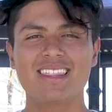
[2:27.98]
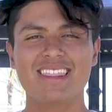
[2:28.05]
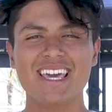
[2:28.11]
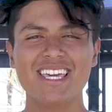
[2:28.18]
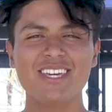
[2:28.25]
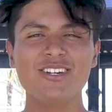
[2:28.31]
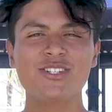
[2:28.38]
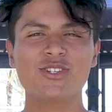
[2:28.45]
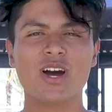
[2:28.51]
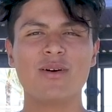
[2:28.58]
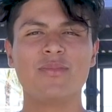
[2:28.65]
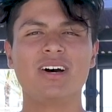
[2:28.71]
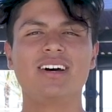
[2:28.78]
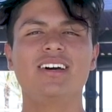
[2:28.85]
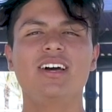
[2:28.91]
Thank you,
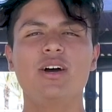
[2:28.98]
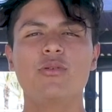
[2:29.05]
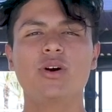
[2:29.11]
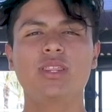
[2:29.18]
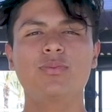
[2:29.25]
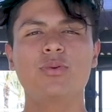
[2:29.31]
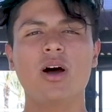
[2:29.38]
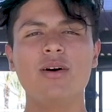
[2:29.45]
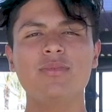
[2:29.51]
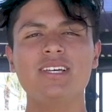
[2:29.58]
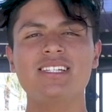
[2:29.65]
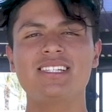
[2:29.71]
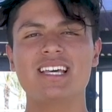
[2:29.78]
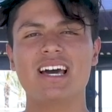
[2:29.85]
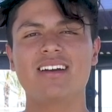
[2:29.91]
drama. With prom
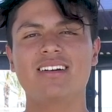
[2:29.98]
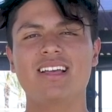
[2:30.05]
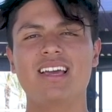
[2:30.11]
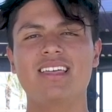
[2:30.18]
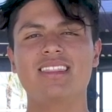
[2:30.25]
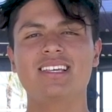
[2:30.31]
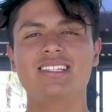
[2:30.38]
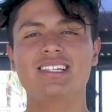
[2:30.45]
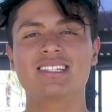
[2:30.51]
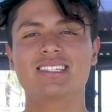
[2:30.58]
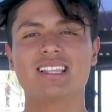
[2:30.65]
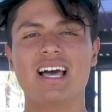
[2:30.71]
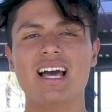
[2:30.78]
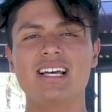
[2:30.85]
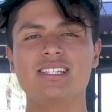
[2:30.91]
this Saturday, this is
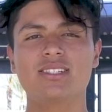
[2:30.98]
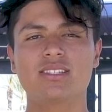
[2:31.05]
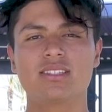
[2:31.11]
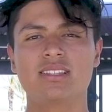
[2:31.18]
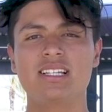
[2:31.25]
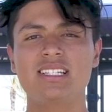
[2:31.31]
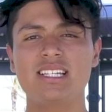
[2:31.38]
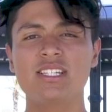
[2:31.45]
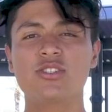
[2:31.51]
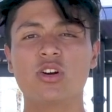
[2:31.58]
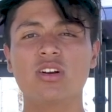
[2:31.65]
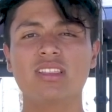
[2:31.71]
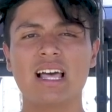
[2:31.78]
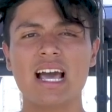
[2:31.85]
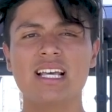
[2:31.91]
last this is
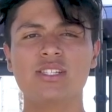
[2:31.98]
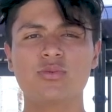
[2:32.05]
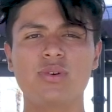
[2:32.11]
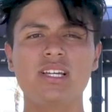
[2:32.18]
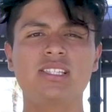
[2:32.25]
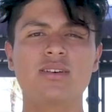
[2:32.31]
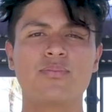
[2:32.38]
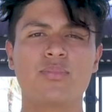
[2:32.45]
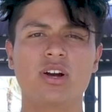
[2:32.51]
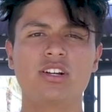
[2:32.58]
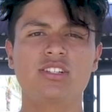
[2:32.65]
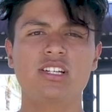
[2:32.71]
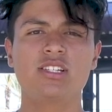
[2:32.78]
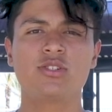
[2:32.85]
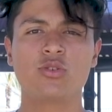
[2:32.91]
your last week to
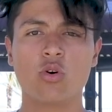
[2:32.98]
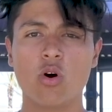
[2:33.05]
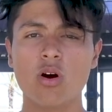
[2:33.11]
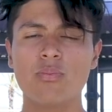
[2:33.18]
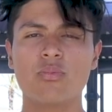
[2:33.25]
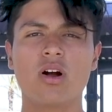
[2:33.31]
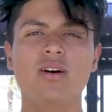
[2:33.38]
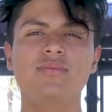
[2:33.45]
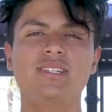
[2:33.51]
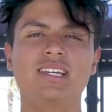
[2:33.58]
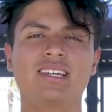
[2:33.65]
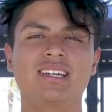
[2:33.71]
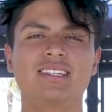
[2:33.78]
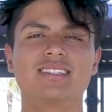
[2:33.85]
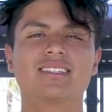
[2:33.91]
purchase your prom
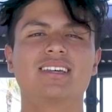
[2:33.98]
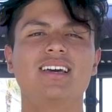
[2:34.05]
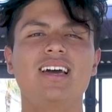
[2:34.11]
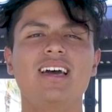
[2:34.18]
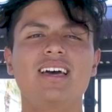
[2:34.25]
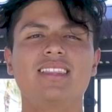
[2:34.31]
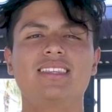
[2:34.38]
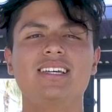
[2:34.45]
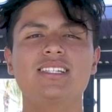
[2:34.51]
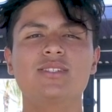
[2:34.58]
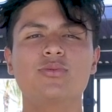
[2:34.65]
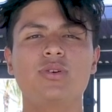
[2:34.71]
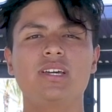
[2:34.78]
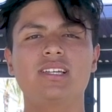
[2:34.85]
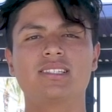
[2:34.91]
tickets.
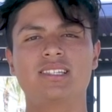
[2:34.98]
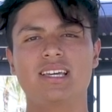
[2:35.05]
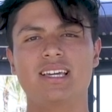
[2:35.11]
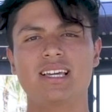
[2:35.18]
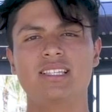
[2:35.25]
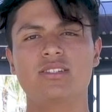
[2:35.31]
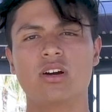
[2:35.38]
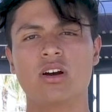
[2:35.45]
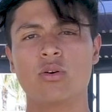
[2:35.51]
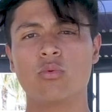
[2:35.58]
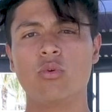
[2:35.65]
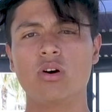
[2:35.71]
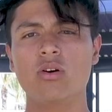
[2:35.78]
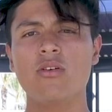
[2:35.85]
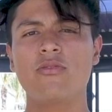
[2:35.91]
This week tickets are
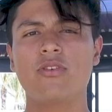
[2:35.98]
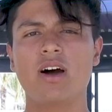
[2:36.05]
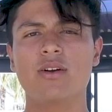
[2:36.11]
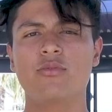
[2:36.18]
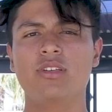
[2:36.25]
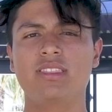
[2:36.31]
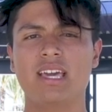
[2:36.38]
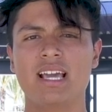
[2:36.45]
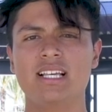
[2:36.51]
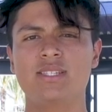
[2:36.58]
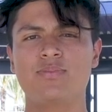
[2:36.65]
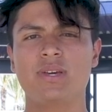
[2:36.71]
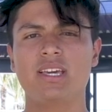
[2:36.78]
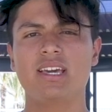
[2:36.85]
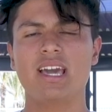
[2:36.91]
105 with
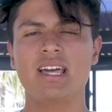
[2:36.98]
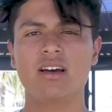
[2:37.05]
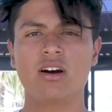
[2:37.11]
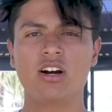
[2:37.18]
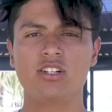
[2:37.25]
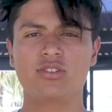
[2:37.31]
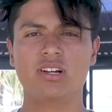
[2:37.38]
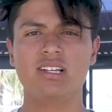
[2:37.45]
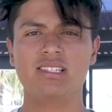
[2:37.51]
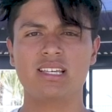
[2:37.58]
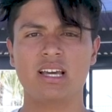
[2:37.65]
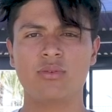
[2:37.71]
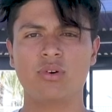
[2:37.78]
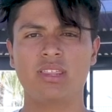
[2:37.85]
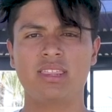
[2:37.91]
ASB and
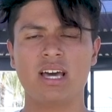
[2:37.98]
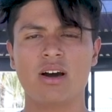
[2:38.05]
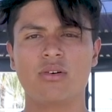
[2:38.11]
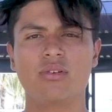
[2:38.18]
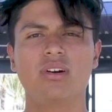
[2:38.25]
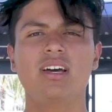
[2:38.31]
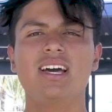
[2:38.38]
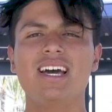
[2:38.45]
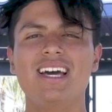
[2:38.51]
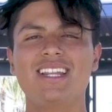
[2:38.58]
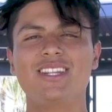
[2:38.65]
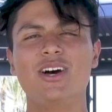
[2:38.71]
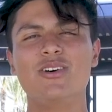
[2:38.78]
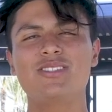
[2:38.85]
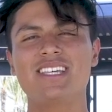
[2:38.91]
110 without.
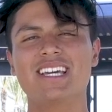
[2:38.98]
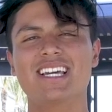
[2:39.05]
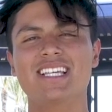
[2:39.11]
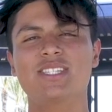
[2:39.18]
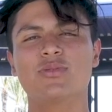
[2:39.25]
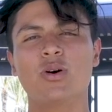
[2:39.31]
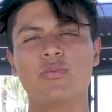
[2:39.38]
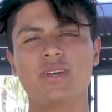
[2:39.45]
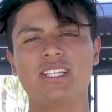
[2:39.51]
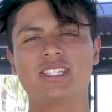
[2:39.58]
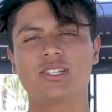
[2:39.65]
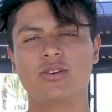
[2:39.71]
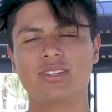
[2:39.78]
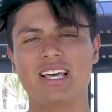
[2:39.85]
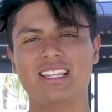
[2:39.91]
No tickets will be
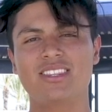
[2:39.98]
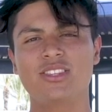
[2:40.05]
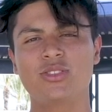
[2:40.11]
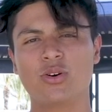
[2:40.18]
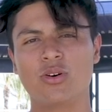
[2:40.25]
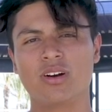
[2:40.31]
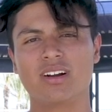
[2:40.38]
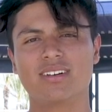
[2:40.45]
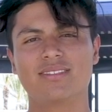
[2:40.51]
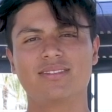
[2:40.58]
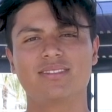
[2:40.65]
sold at the door.